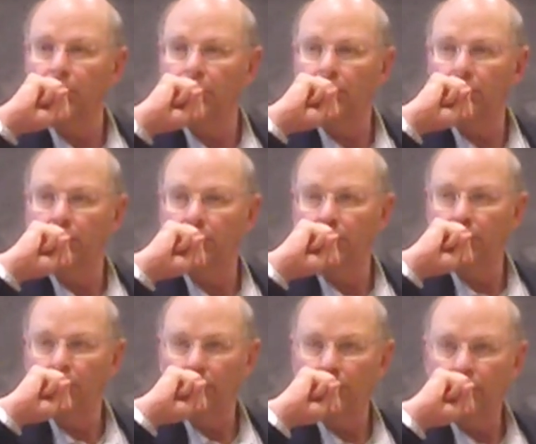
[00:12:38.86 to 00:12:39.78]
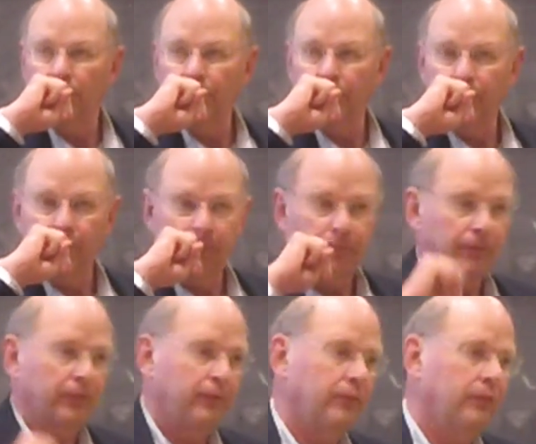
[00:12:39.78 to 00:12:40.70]

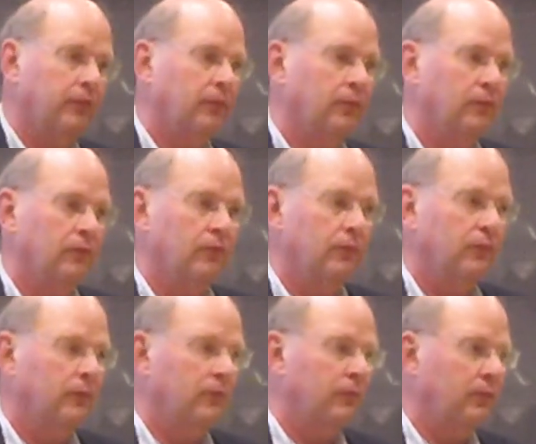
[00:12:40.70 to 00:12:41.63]
[no speech]